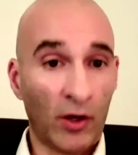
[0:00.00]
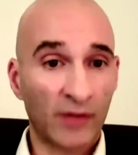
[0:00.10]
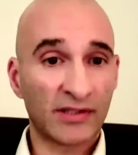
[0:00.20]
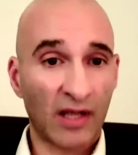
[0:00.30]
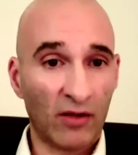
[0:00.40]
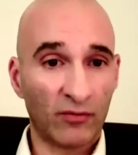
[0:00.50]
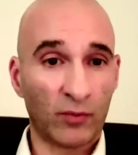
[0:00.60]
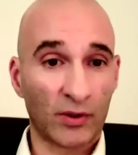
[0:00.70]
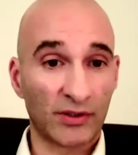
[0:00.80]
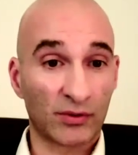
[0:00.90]
or herself
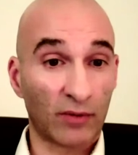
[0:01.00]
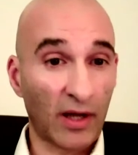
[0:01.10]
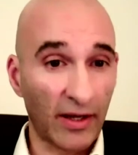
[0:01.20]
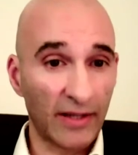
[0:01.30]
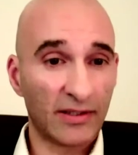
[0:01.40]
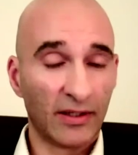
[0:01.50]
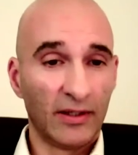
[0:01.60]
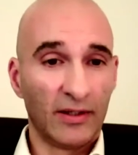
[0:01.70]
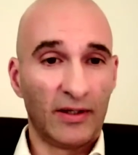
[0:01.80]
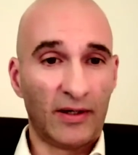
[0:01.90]
what is right,
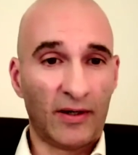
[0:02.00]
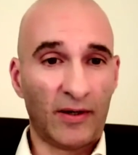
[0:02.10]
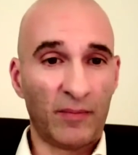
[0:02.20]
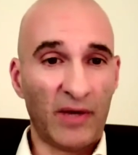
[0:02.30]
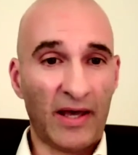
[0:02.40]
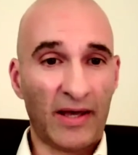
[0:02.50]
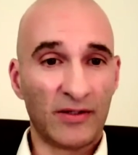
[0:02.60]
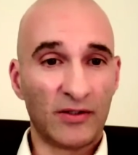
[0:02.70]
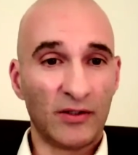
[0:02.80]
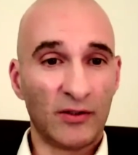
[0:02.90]
um,
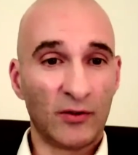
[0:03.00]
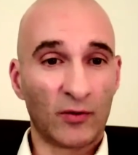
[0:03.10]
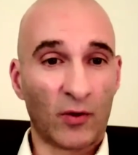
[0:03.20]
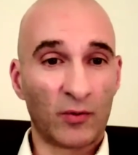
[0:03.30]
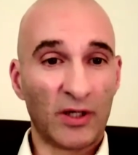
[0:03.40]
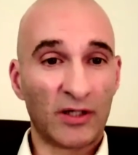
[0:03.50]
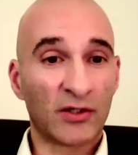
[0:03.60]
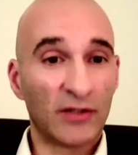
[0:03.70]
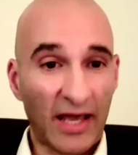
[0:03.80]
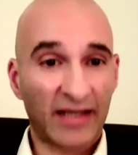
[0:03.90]
and you know,
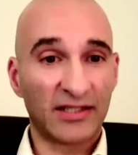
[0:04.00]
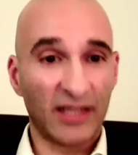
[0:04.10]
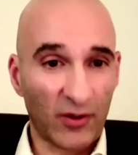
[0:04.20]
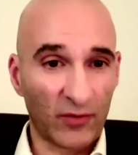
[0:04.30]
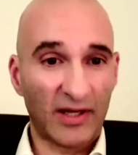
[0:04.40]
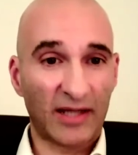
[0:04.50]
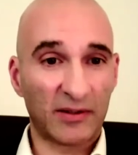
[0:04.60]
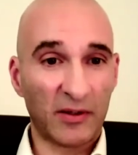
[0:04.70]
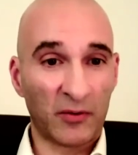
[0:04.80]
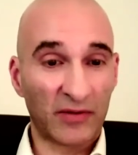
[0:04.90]
connecting on
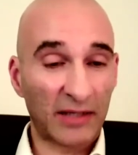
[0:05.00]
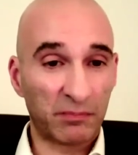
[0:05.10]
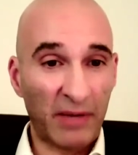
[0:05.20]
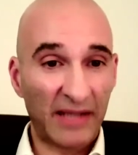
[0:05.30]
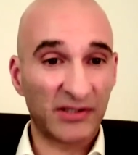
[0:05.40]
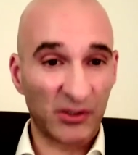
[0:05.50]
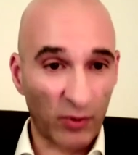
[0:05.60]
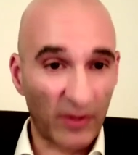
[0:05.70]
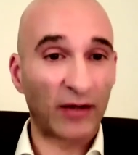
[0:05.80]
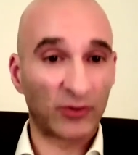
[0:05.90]
that on that
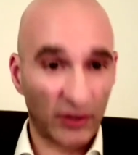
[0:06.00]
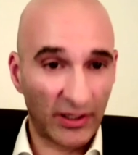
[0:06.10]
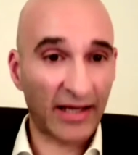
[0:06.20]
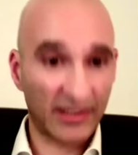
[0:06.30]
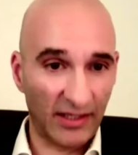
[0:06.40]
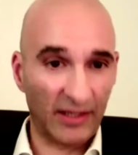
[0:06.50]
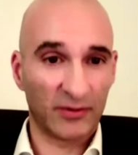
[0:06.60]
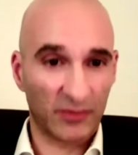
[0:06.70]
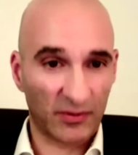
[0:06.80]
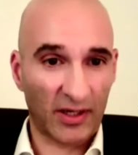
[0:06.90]
basis without connecting,
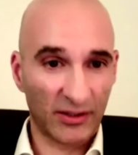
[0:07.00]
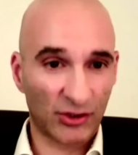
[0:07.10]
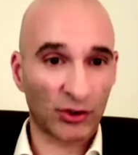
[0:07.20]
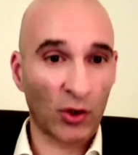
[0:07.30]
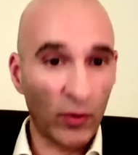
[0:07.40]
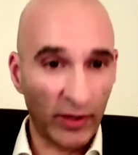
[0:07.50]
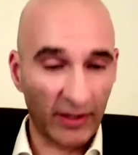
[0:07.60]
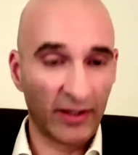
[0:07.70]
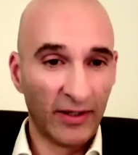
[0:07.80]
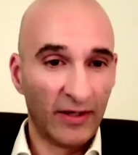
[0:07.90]
right?
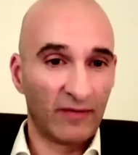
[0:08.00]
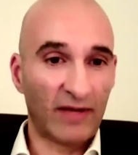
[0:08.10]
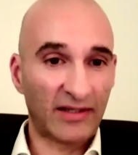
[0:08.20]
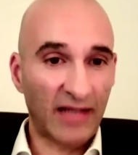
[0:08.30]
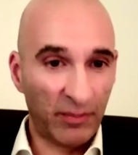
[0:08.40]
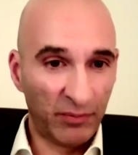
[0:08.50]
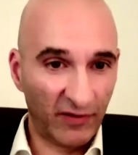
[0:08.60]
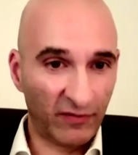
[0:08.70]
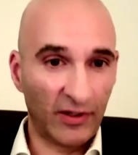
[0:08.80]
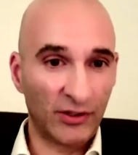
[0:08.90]
Showing that
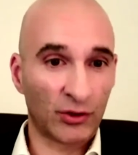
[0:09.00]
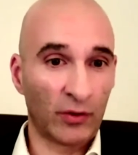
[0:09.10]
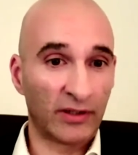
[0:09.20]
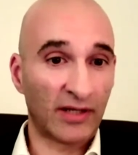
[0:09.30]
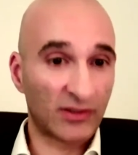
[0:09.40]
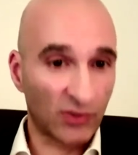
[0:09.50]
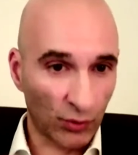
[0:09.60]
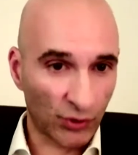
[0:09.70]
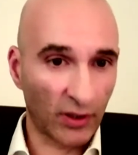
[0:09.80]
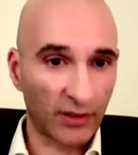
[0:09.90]
empathy, showing that
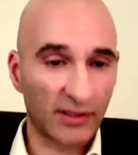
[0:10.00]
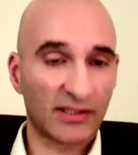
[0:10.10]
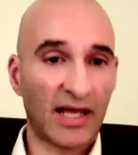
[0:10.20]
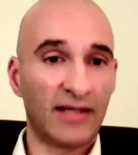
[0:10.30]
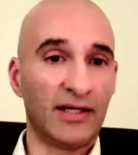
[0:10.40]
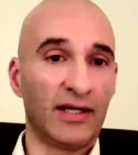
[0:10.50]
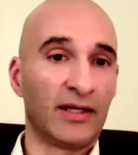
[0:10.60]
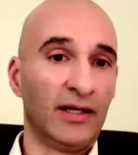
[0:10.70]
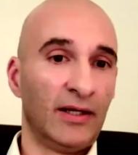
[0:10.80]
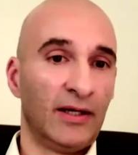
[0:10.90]
social
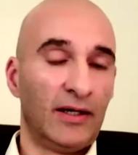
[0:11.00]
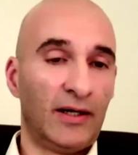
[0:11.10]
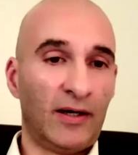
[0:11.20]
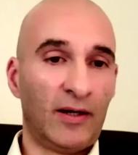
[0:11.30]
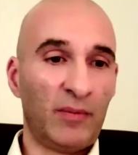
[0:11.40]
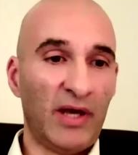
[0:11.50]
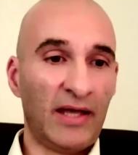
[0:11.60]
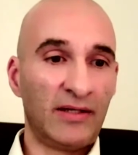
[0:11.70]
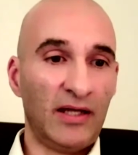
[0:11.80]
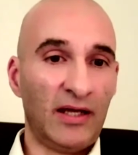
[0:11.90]
understanding, um,
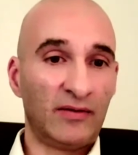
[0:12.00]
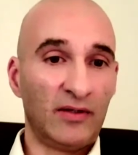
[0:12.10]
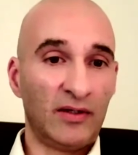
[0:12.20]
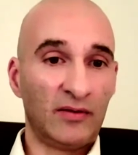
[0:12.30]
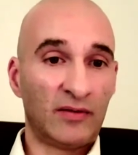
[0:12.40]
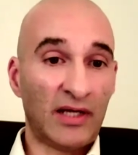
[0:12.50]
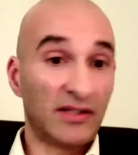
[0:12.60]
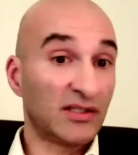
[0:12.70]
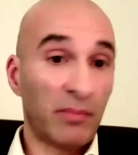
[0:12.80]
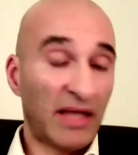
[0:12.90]
and and uh,
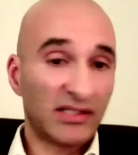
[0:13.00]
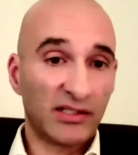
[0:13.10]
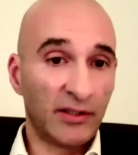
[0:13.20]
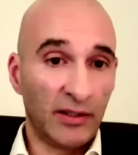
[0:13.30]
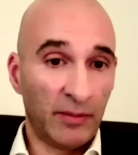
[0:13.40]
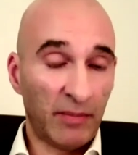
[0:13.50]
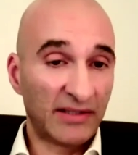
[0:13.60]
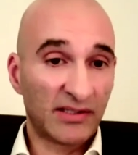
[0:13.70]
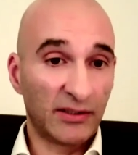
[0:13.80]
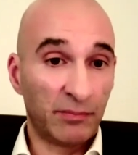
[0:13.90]
that is immensely
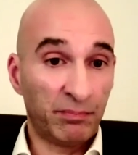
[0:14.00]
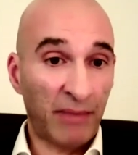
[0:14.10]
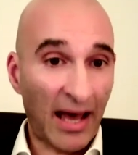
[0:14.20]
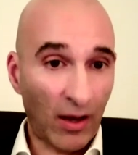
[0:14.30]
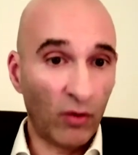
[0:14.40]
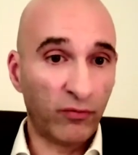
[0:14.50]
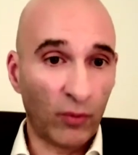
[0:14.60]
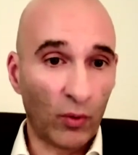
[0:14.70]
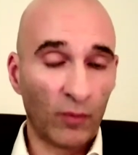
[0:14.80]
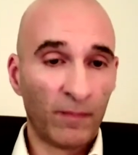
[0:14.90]
immensely
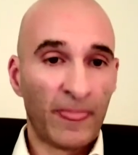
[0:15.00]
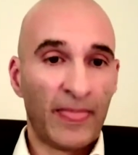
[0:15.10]
powerful.